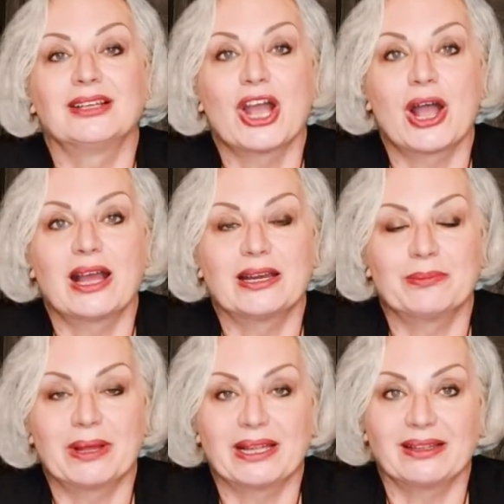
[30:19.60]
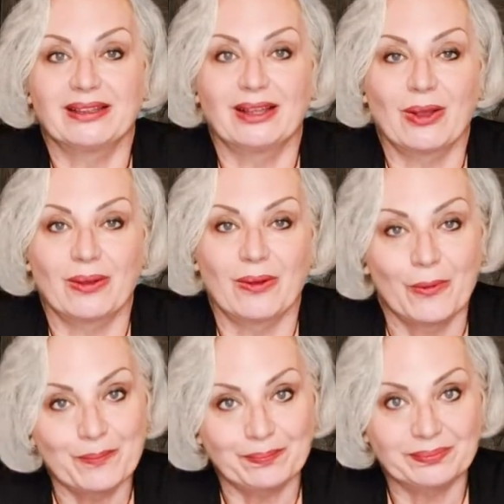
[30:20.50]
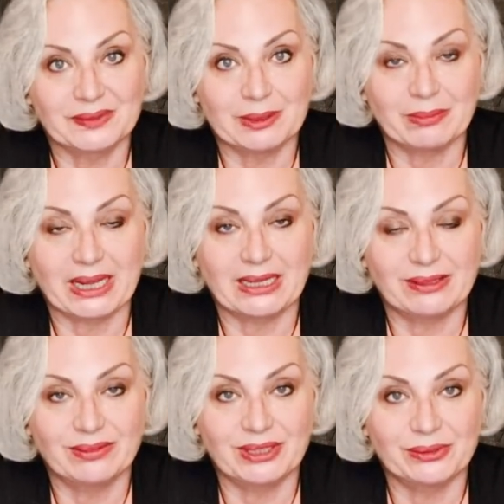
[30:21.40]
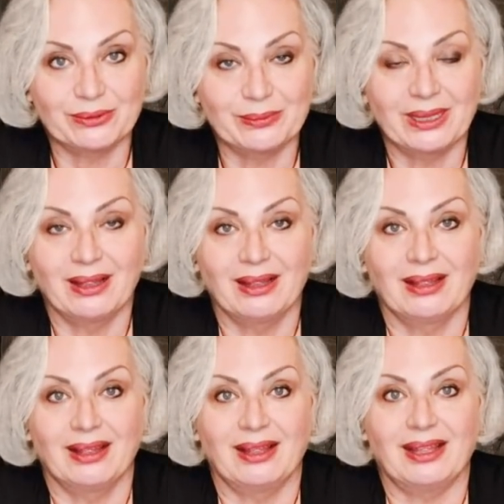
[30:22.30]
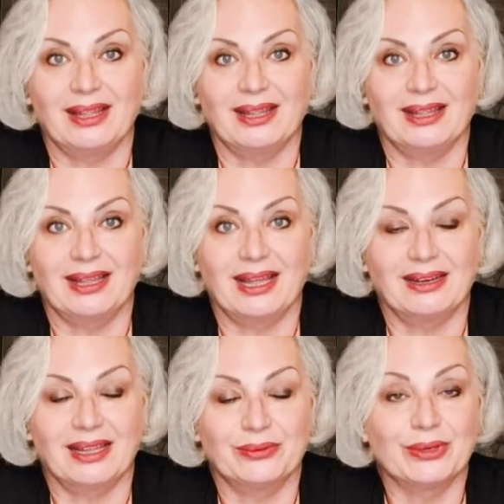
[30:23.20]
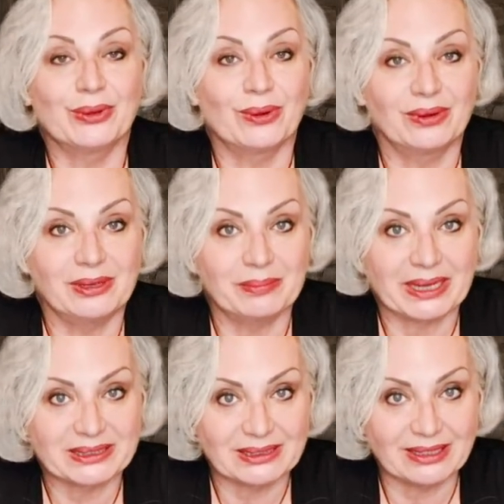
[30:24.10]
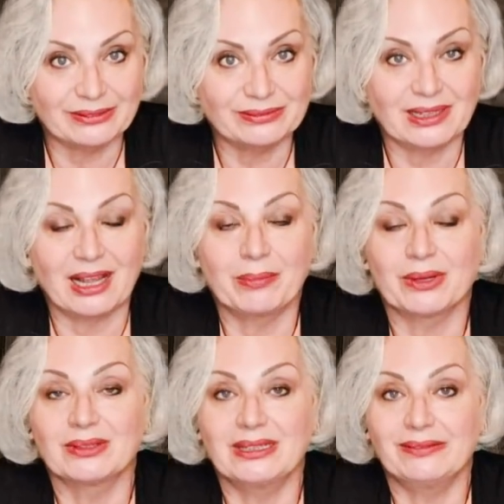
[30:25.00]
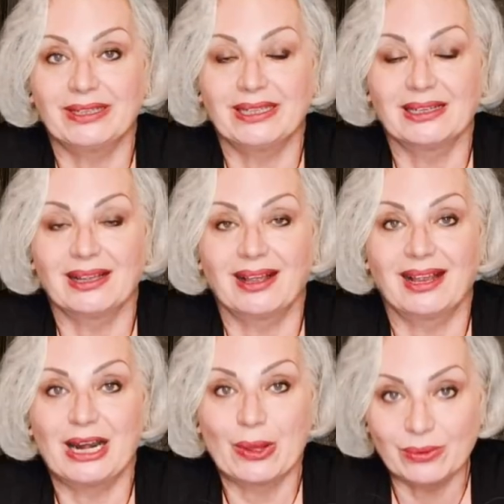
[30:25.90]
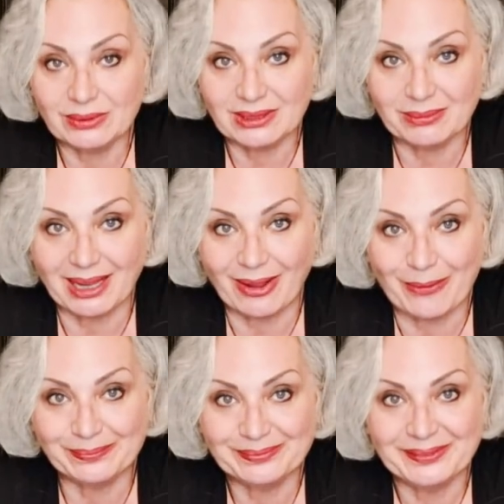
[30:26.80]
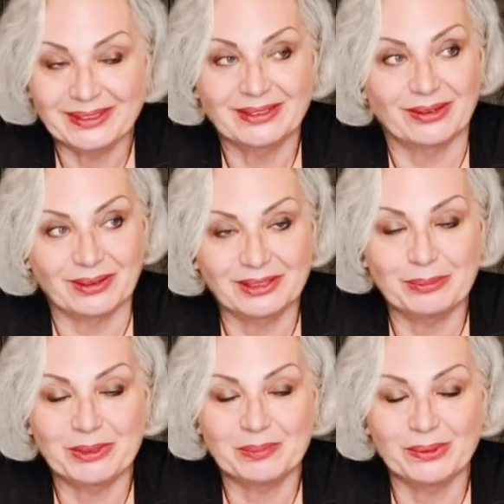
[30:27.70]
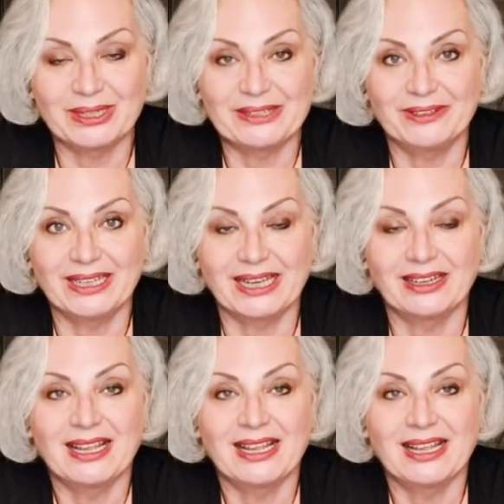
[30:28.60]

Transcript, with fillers: at my home, in my living room, uh, and I record them myself. I'm not living alone in my home. There are other people living here,